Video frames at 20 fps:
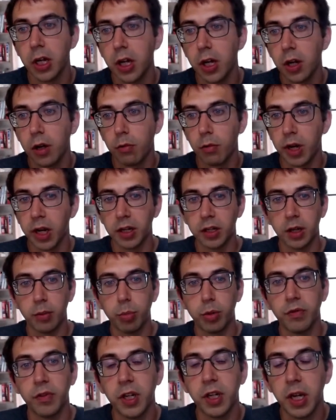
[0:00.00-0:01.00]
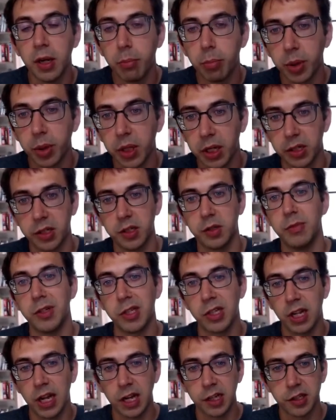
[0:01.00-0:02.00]
we end up with an input that is
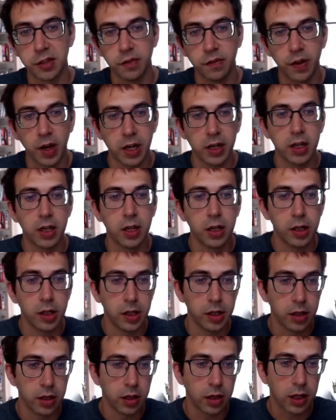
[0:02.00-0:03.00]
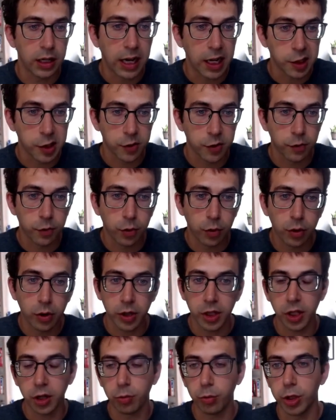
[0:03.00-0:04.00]
misclassified here in the class 4
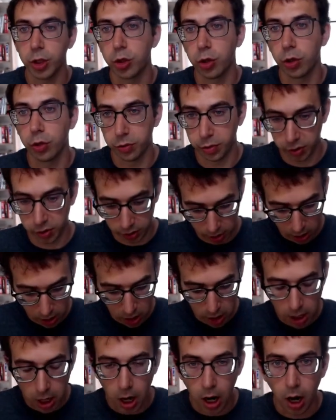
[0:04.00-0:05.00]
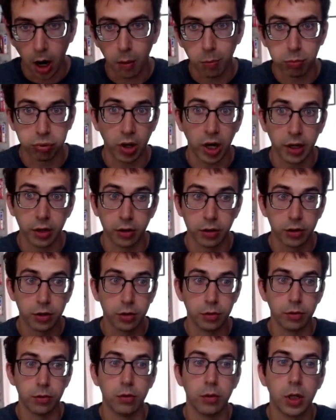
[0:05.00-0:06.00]
that we chose uh, prior
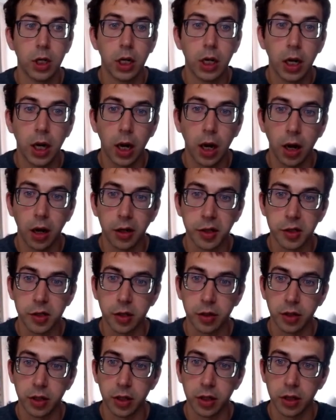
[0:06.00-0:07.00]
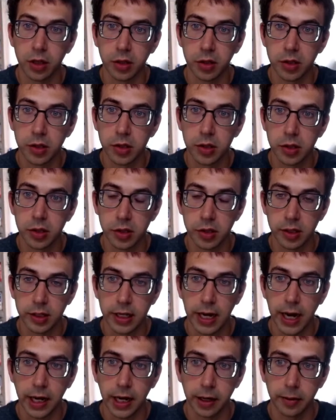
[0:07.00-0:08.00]
to uh, starting this, this
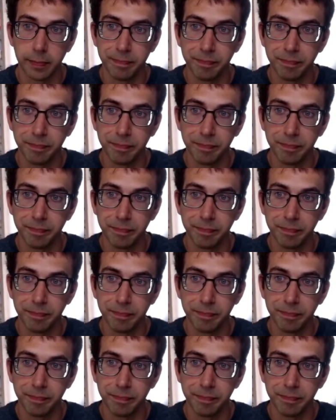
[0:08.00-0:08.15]
attack.